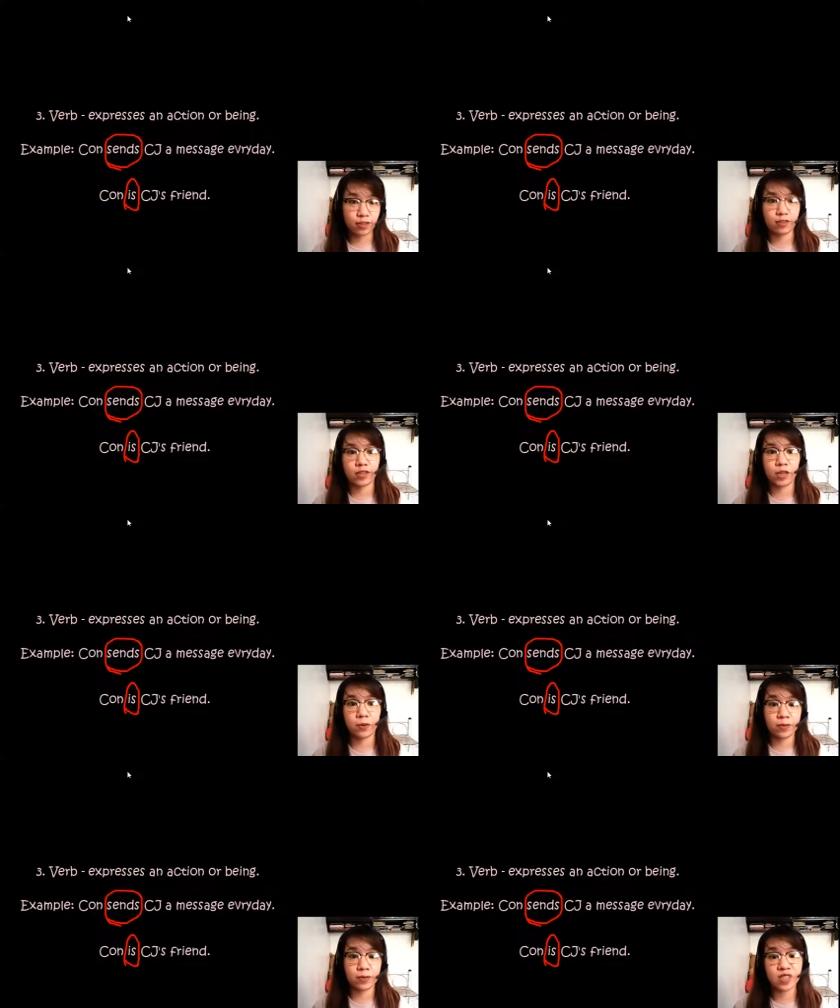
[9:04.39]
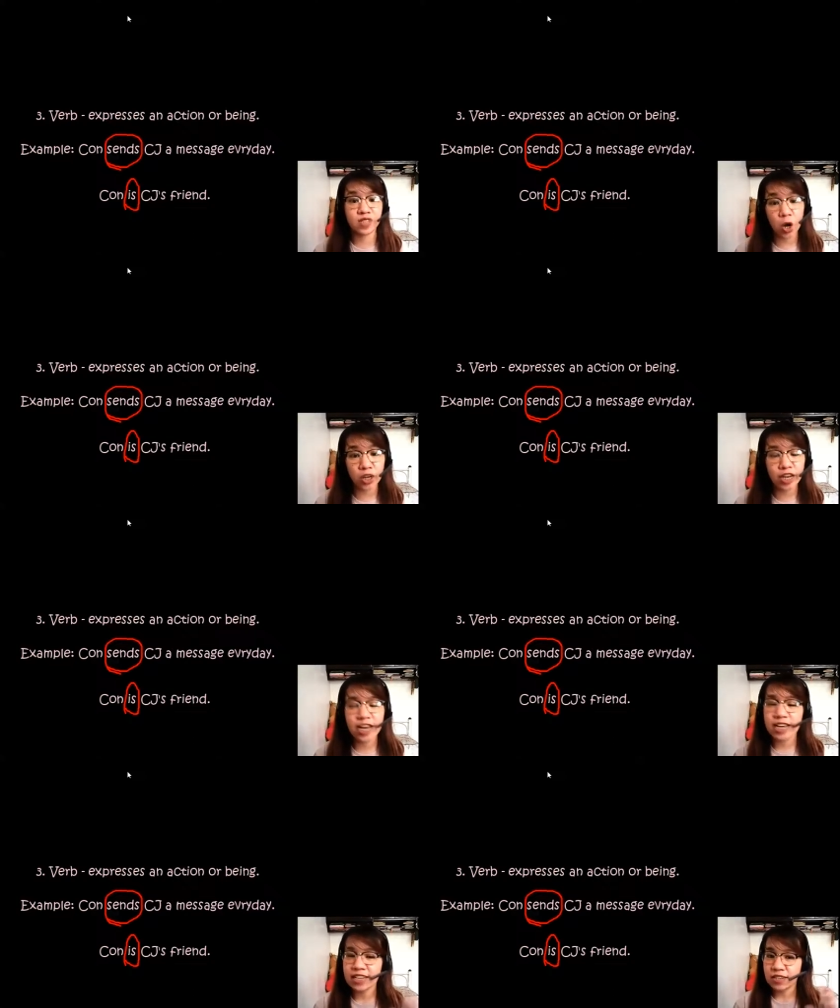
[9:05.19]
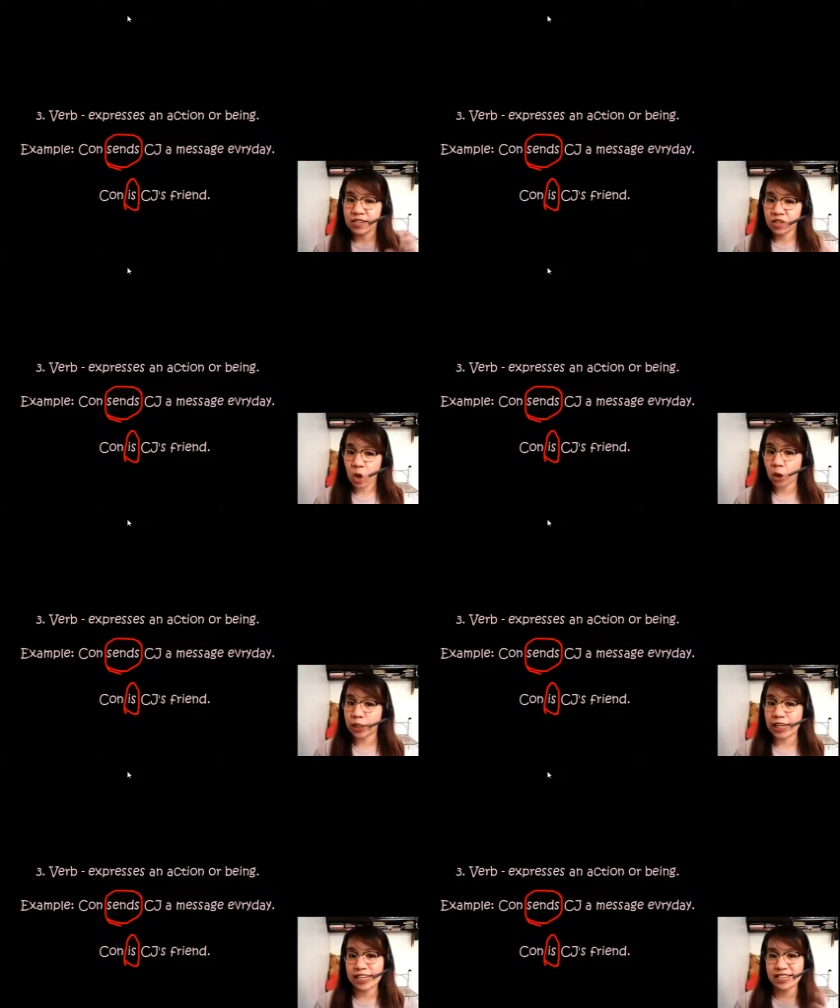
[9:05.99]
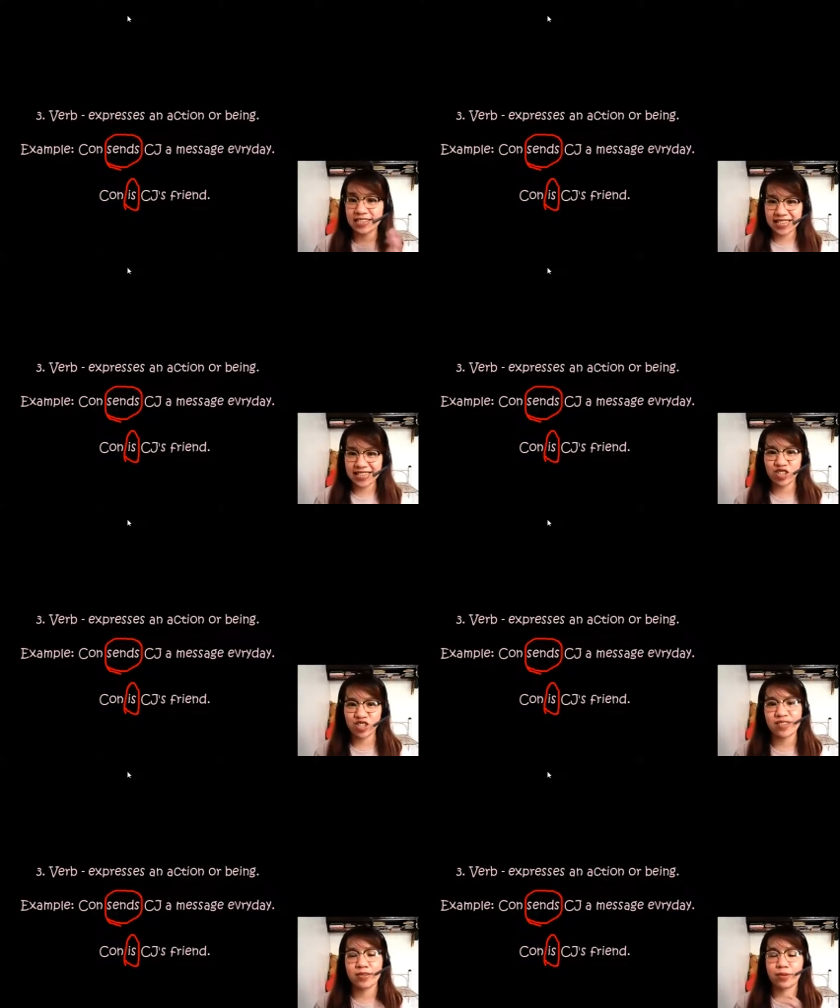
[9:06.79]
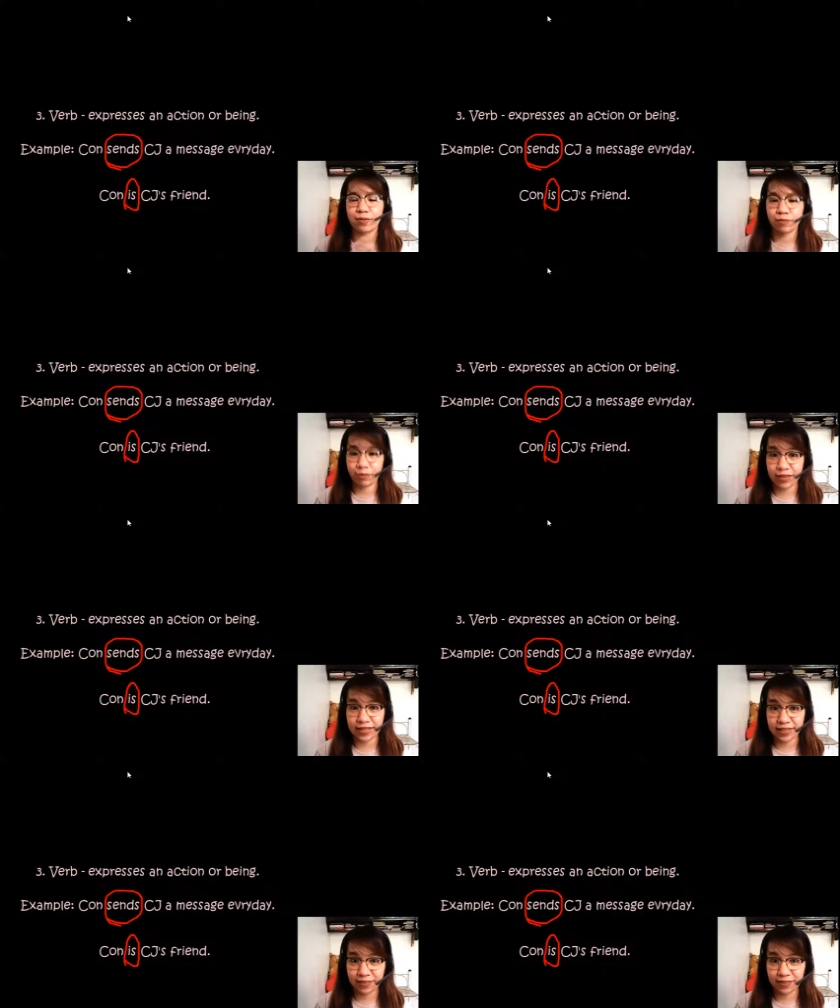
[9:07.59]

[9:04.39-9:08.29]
Okay, who is Con? Con is CJ's friend.